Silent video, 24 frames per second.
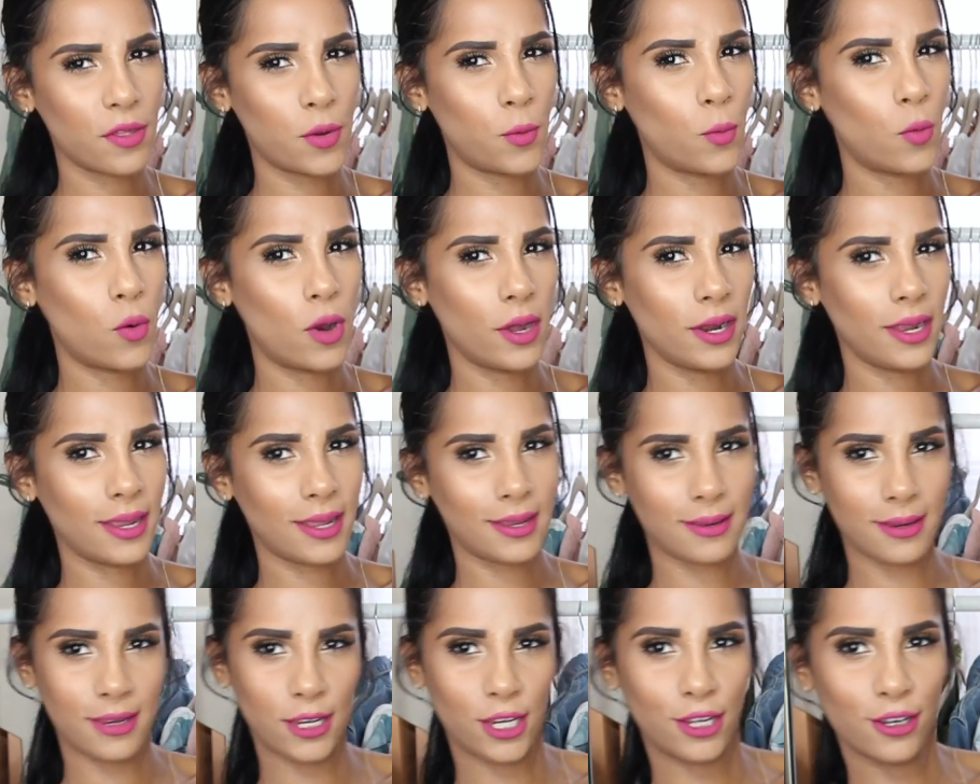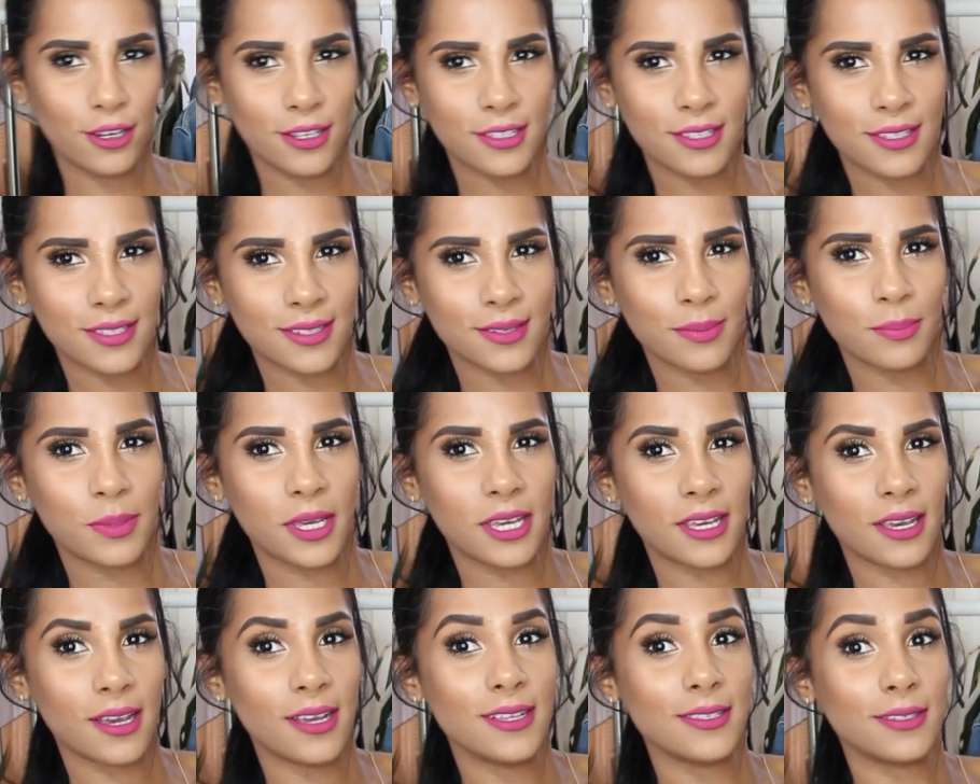than what it looks
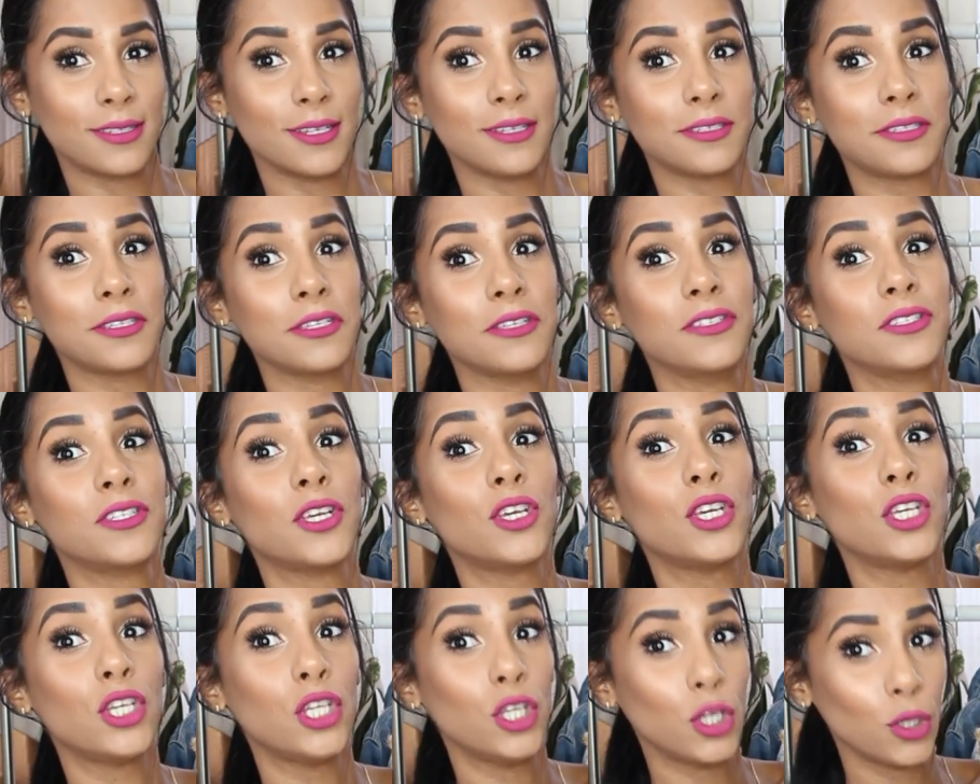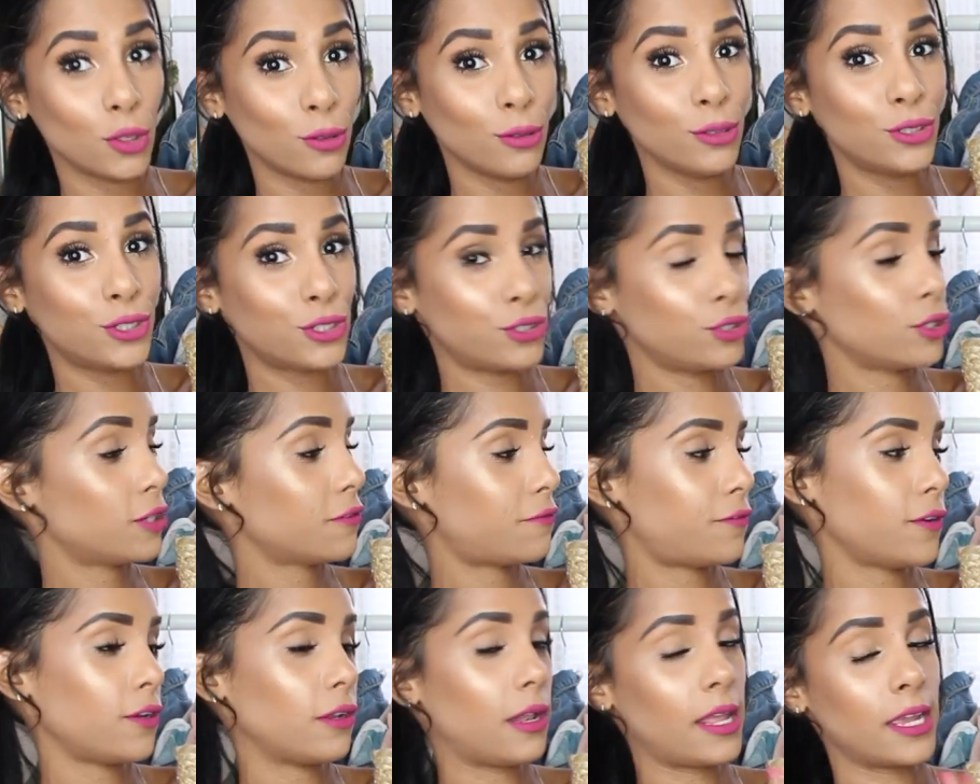because this is huge you could
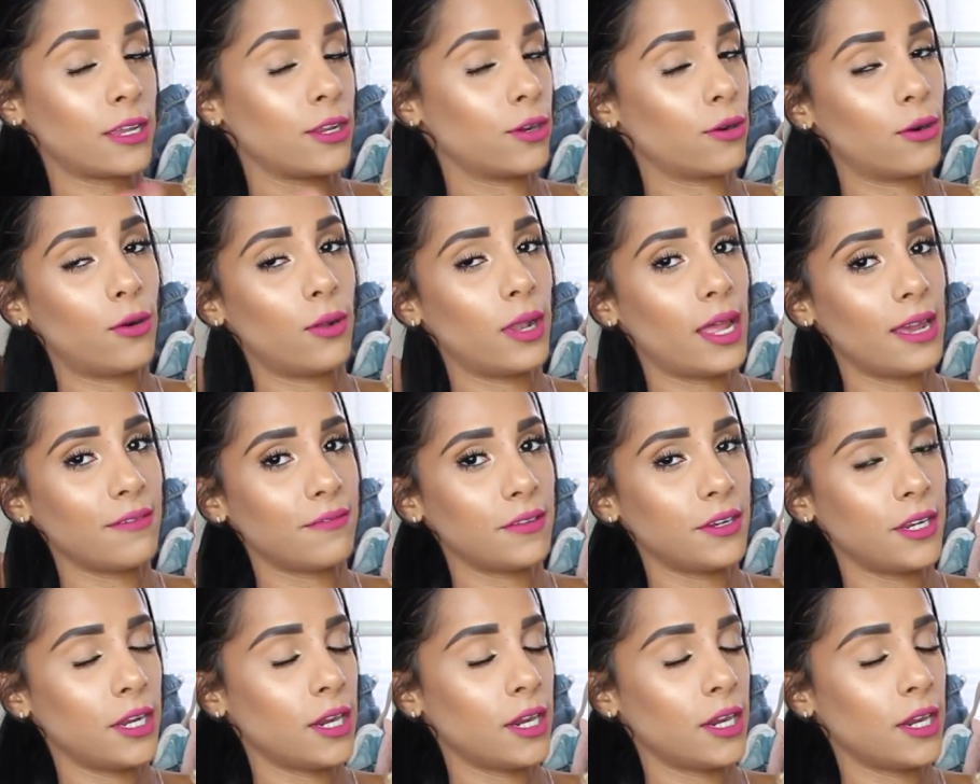fit like your whole life in